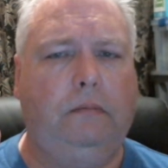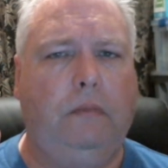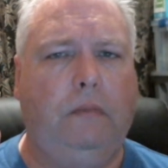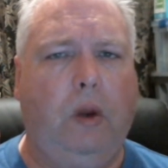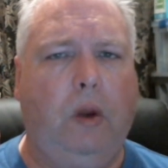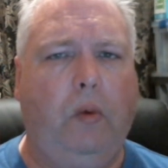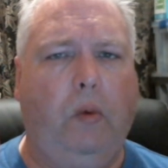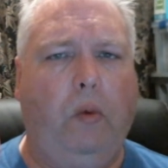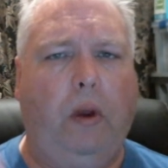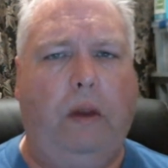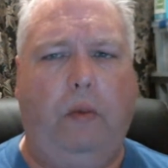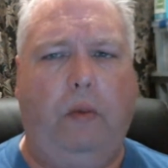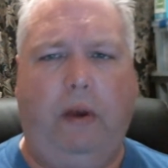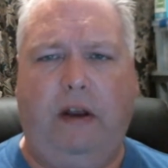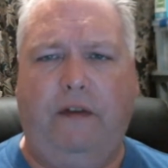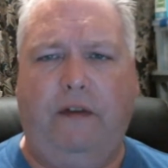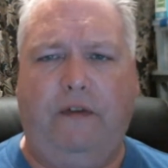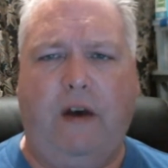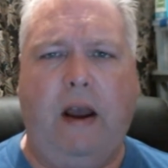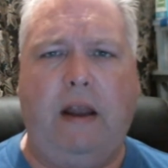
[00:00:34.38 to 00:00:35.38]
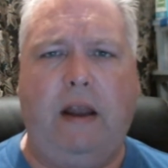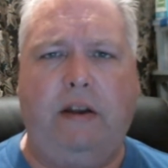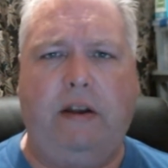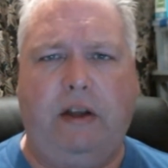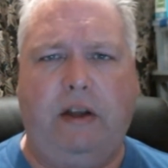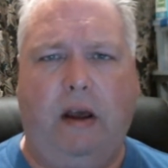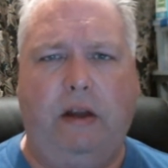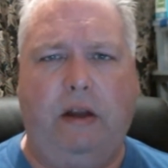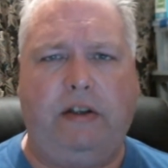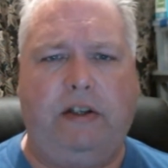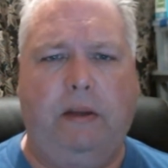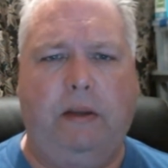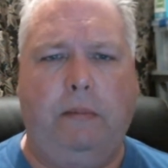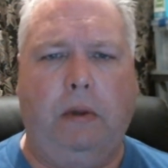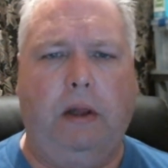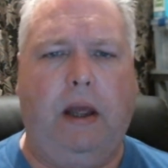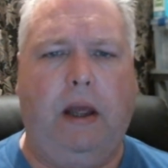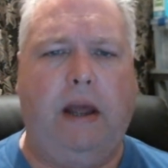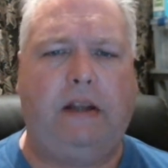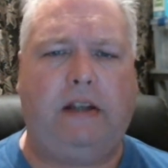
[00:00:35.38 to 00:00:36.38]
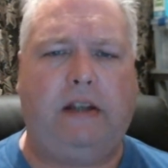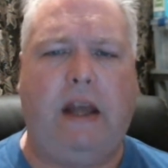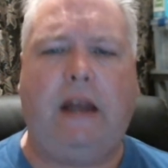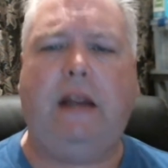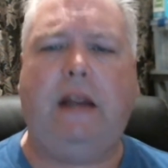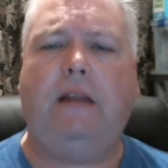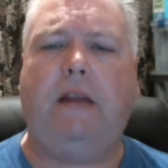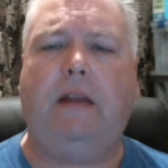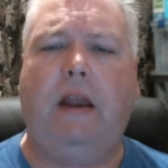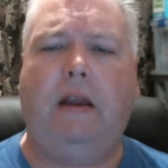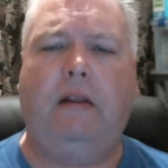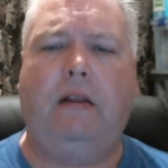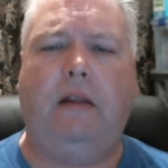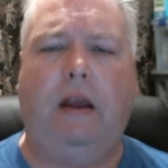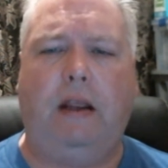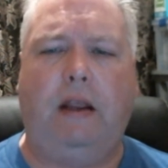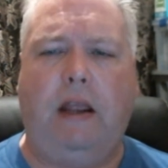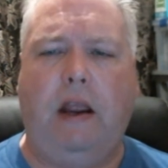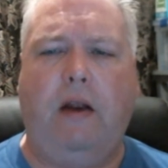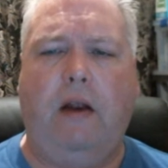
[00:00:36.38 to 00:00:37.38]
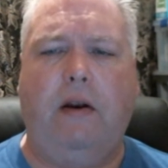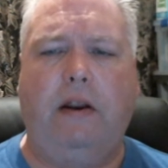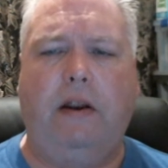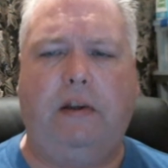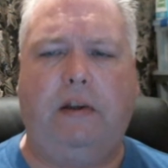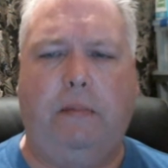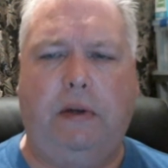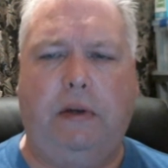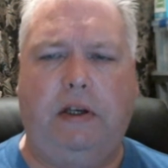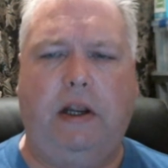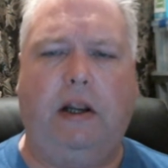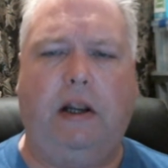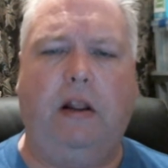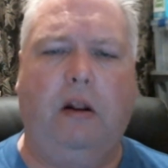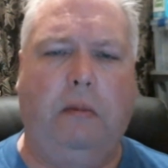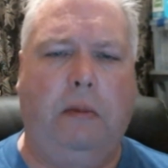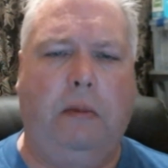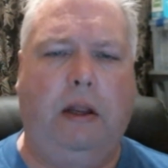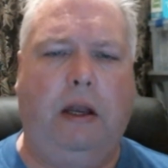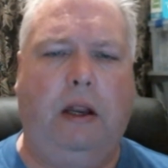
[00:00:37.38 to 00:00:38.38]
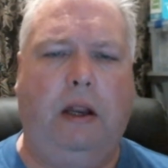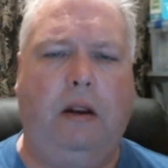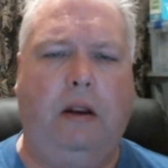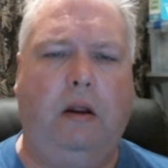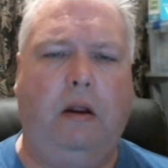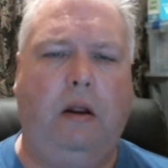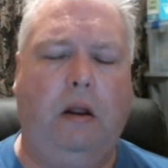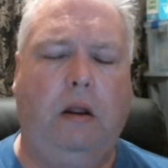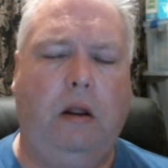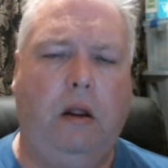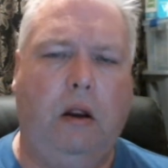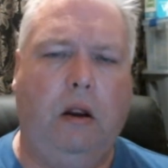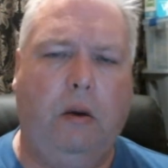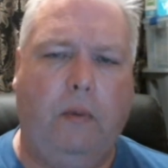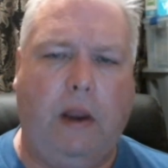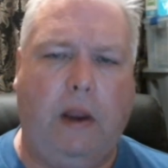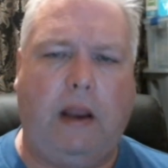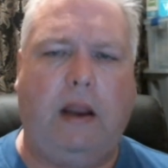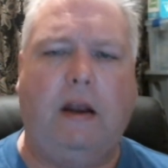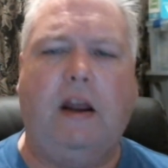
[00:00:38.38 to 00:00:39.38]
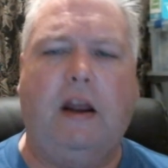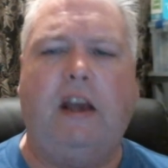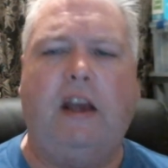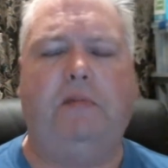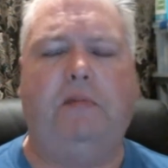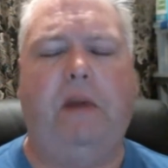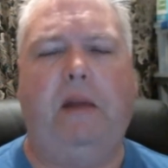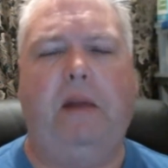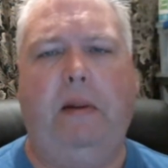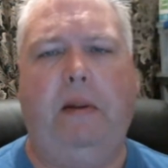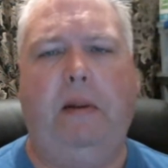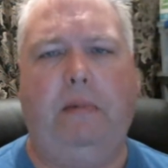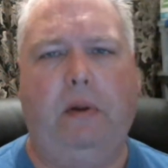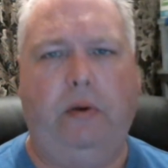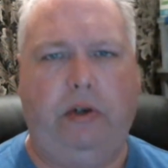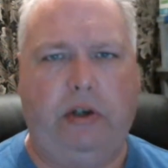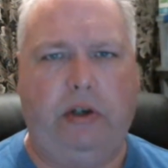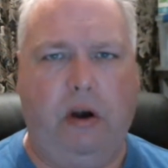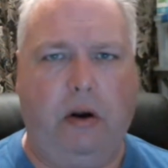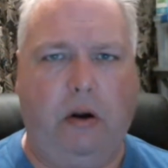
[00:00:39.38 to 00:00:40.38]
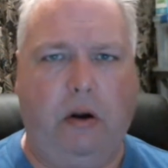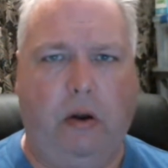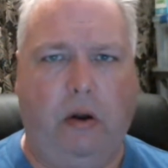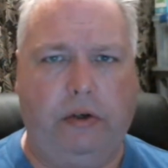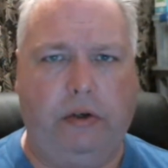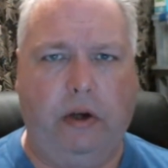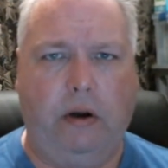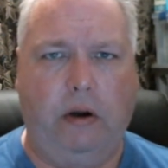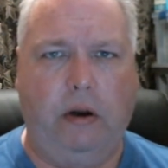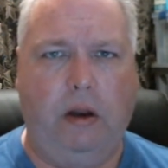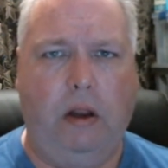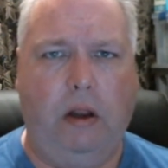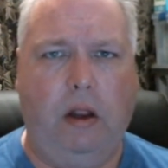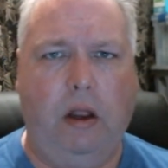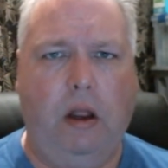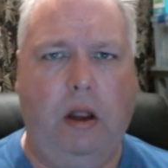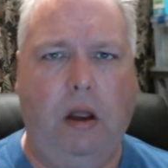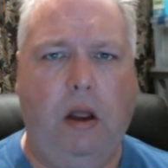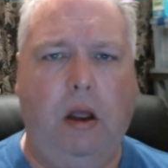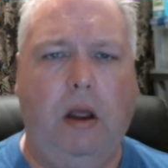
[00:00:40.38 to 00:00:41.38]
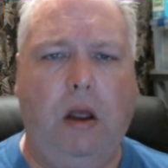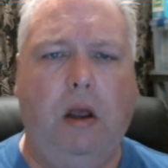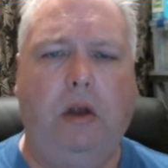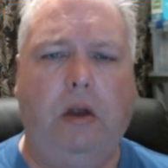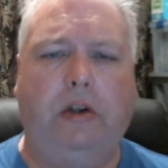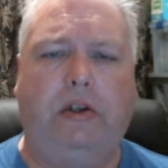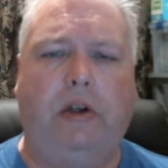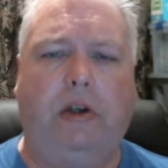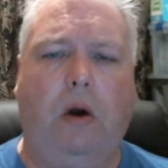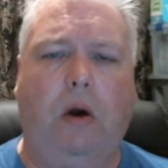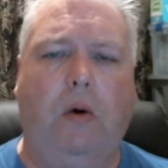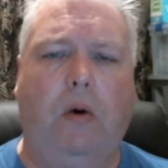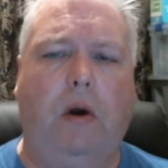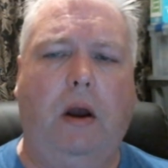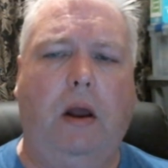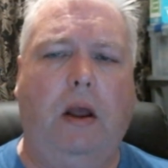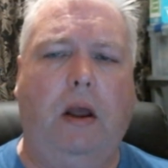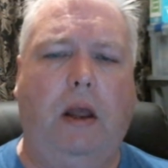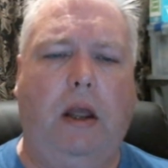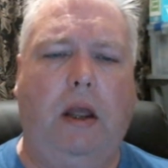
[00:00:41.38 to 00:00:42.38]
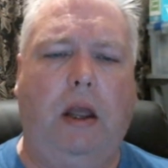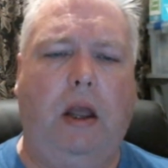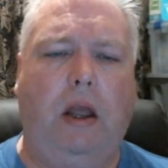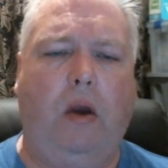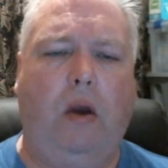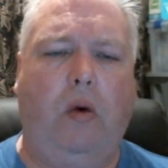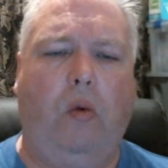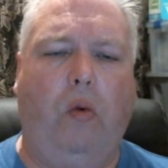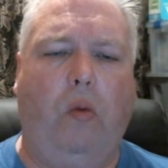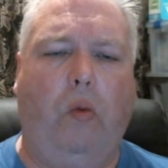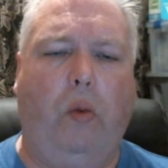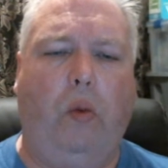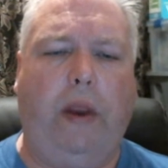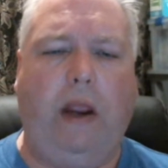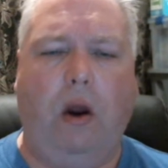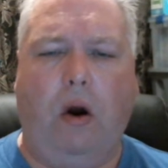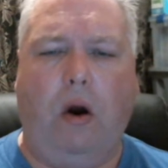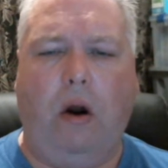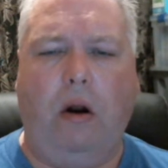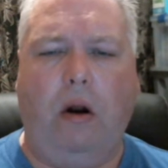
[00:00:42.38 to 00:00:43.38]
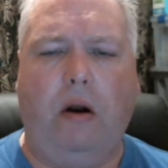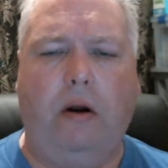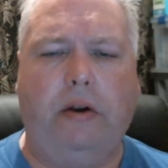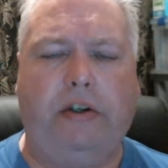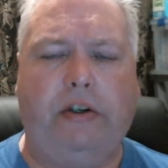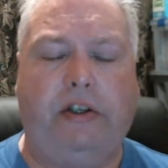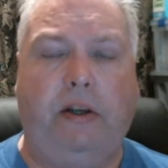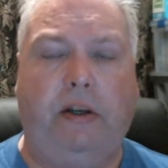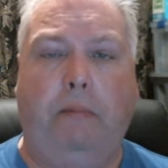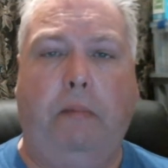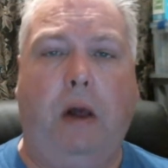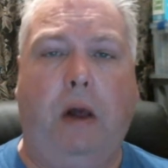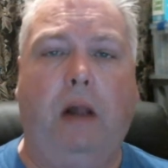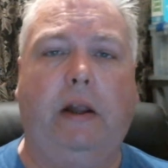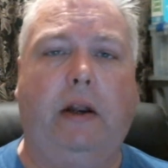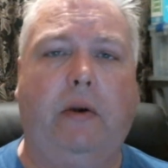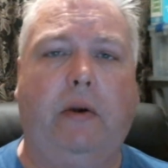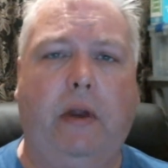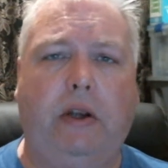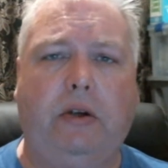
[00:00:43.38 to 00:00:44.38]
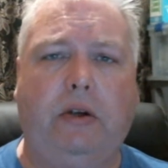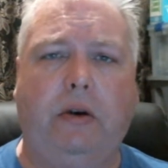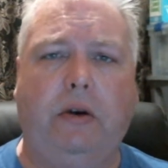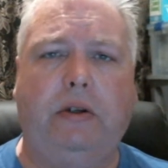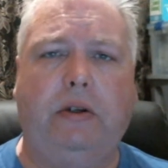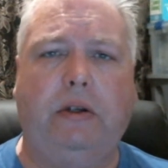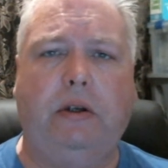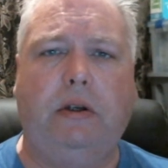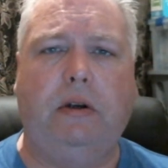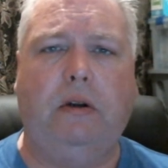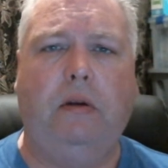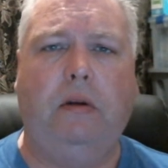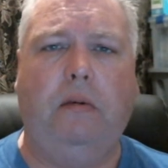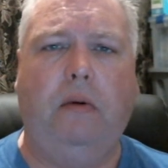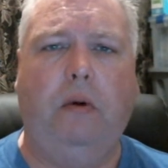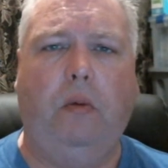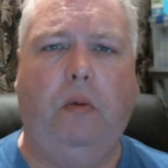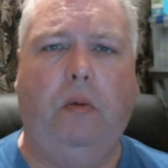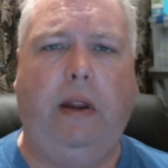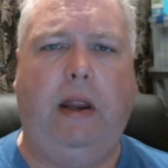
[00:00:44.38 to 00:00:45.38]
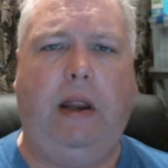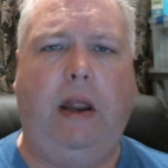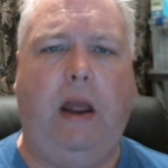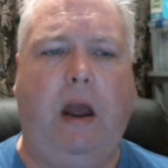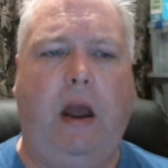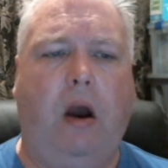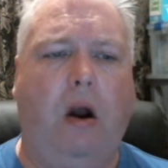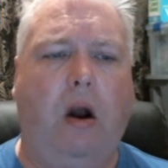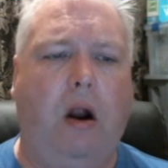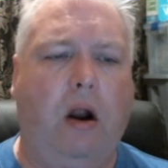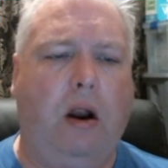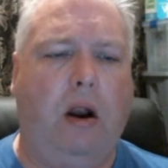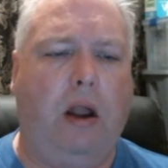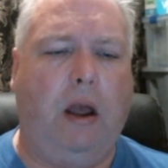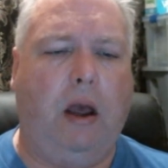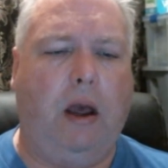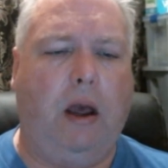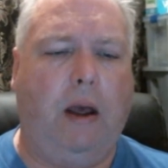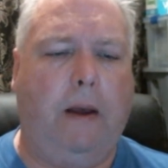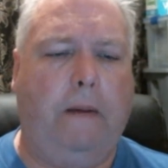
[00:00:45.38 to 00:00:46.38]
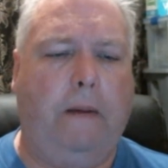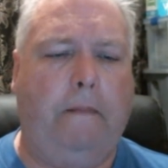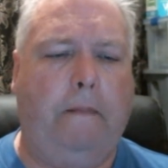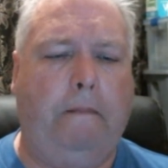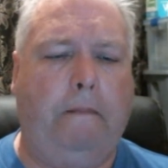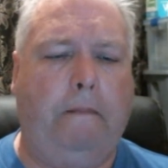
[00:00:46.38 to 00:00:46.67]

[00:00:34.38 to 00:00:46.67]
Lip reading: we define a symbol as anything that carries a particular meaning recognized by people who share culture. So we are symbolic creatures. We are,